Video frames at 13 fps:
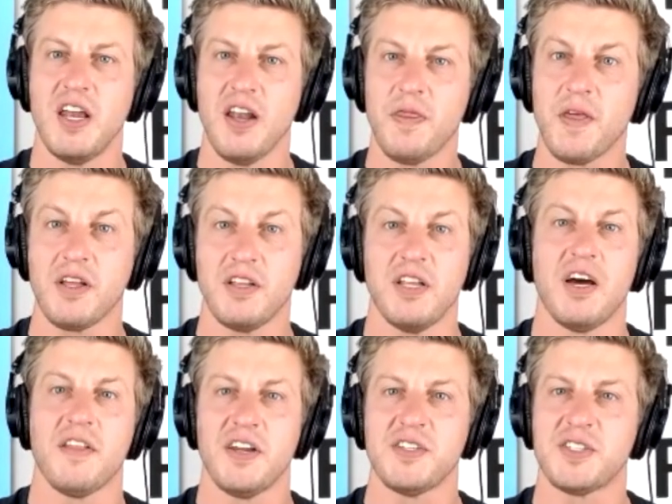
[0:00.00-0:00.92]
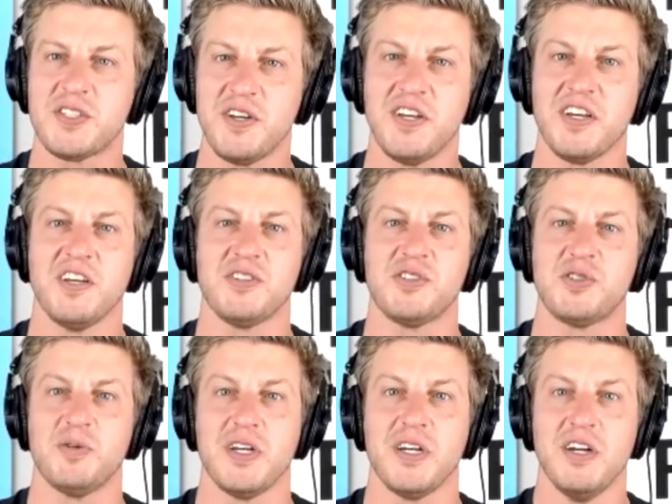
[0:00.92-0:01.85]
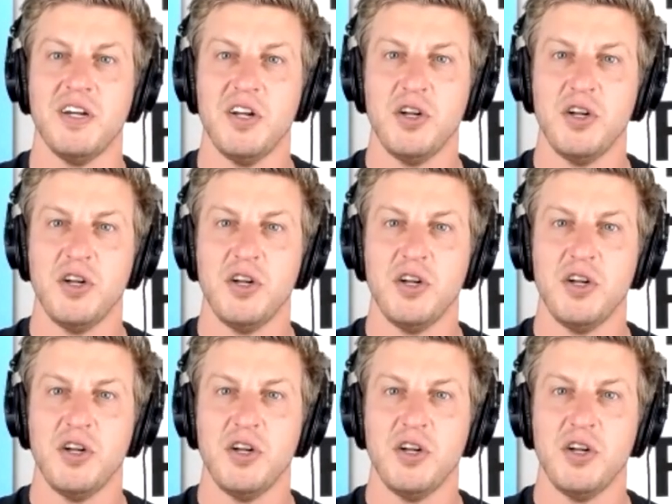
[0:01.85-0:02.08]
And I think a lot of that is studying history,